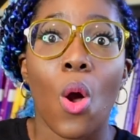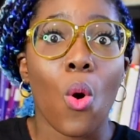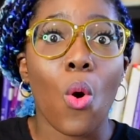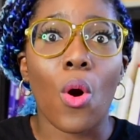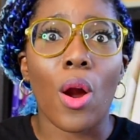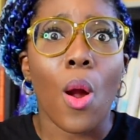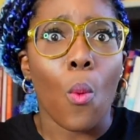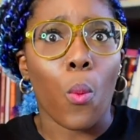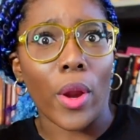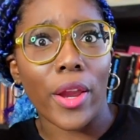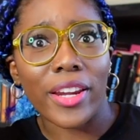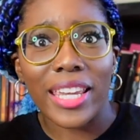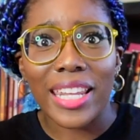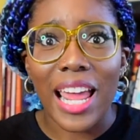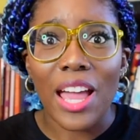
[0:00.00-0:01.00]
or
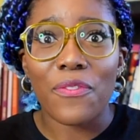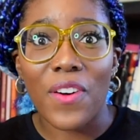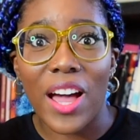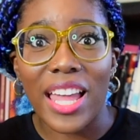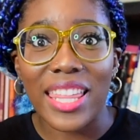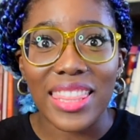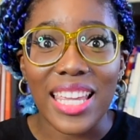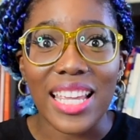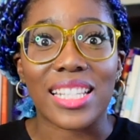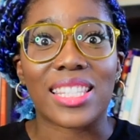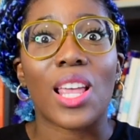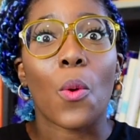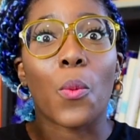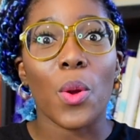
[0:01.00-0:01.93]
where can I find this?